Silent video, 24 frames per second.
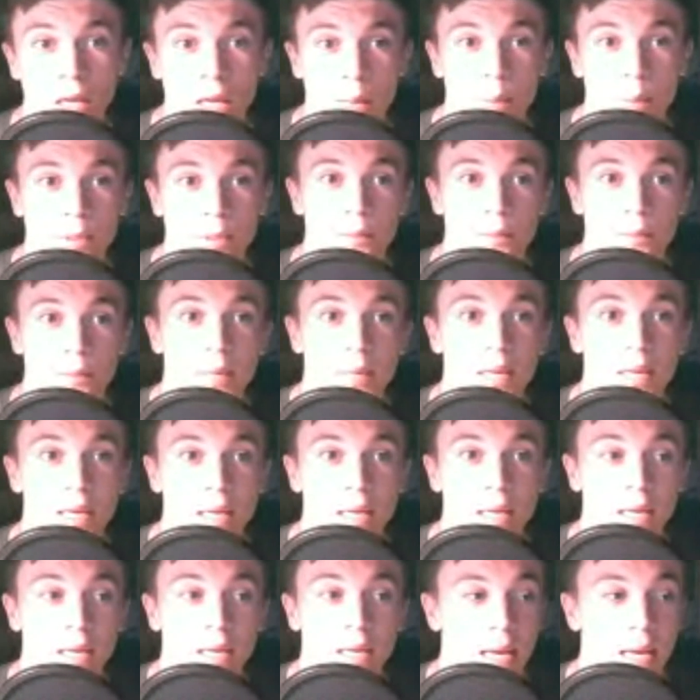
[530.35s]
But to
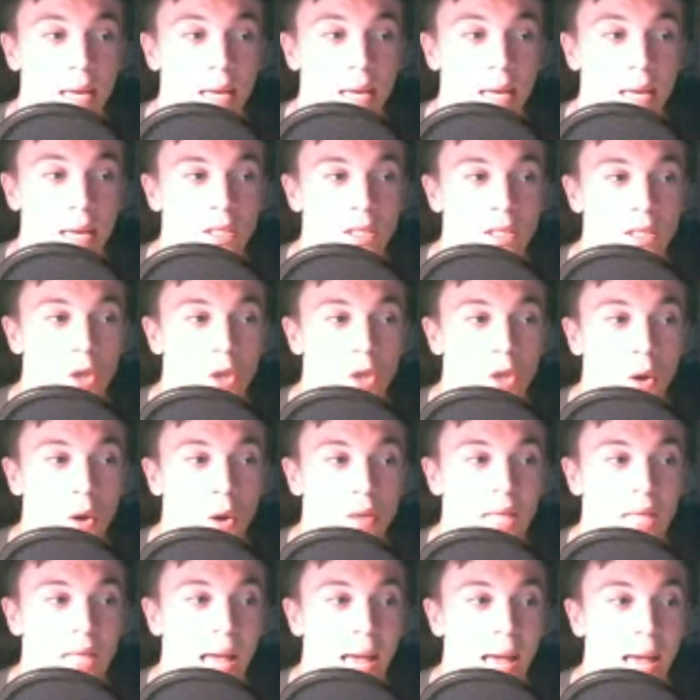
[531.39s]
me, it's not
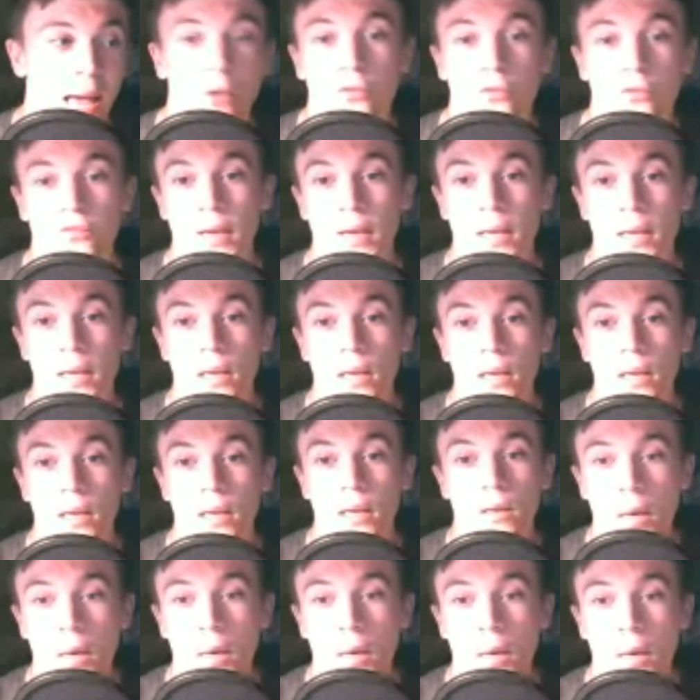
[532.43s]
as healthy, in
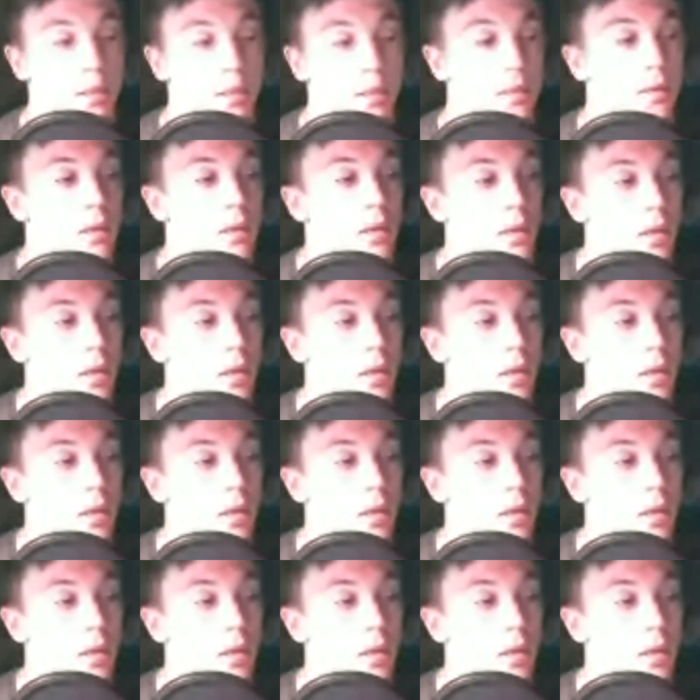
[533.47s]
my opinion.